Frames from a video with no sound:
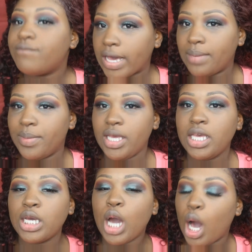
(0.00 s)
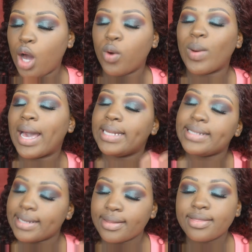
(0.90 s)
Fight me? Oh, I
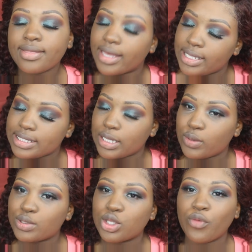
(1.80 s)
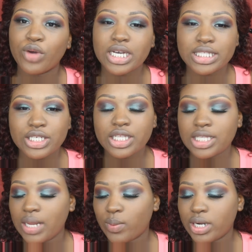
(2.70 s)
didn't think so. So for concealer
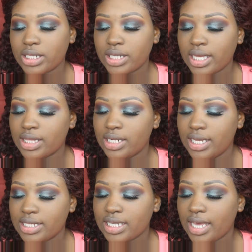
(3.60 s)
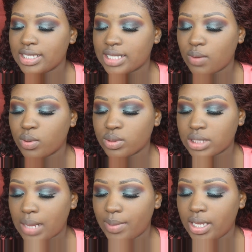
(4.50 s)
today, we're gonna take the NYX Can't Stop Won't
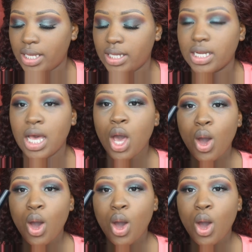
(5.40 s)
Stop in